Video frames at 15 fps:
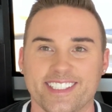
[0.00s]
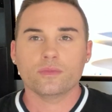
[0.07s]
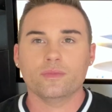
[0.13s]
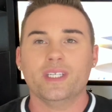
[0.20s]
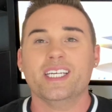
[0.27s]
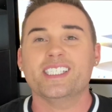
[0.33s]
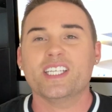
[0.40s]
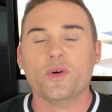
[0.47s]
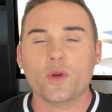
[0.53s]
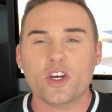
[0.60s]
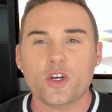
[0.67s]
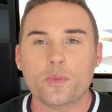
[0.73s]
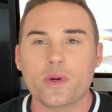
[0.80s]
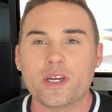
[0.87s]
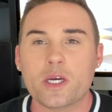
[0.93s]
Next, I wanted
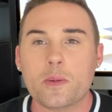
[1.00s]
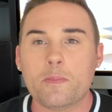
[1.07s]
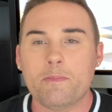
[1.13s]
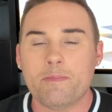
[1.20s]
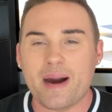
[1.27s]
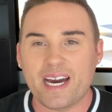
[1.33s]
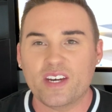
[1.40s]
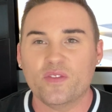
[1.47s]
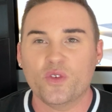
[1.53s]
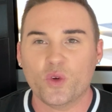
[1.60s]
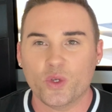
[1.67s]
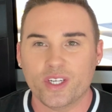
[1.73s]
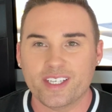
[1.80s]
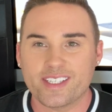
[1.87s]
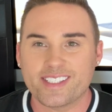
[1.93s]
to bring up
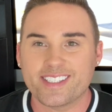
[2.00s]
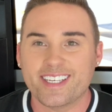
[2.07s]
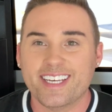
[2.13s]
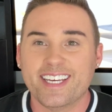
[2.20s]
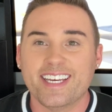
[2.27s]
mindfulness.